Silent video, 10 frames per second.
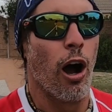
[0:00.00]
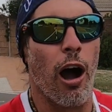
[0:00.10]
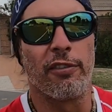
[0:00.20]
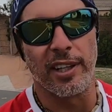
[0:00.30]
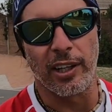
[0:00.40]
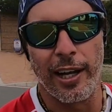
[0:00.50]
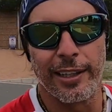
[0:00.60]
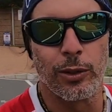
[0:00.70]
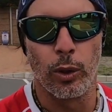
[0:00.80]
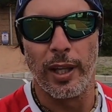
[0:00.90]
after
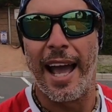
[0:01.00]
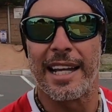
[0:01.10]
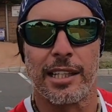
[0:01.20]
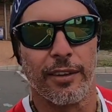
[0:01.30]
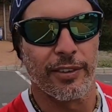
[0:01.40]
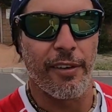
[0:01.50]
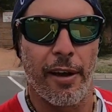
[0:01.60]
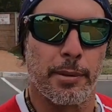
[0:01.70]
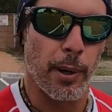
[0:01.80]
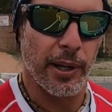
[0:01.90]
going through all the hassle of giving
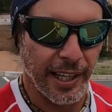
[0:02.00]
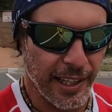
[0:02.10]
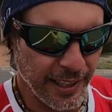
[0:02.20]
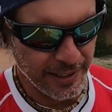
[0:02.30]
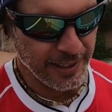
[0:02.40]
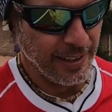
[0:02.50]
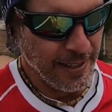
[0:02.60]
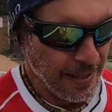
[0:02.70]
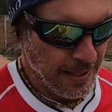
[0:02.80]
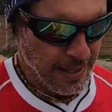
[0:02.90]
up smoking.
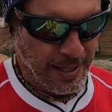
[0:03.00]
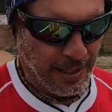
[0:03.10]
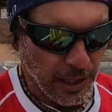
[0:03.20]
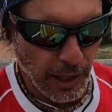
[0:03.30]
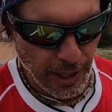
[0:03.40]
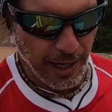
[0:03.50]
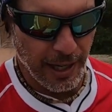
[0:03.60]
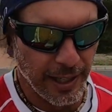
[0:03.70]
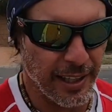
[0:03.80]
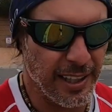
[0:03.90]

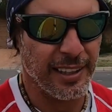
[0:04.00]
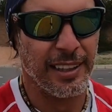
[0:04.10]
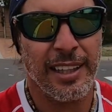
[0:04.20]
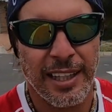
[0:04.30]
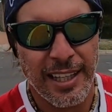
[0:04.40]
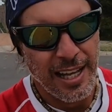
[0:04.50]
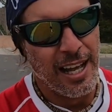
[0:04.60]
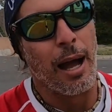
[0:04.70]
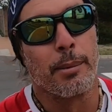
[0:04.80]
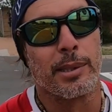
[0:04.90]

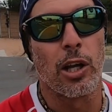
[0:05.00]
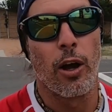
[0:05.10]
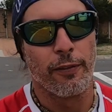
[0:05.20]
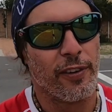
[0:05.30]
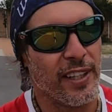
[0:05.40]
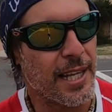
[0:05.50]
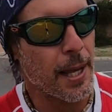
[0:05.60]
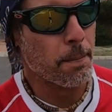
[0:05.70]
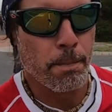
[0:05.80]
I'm so unfit.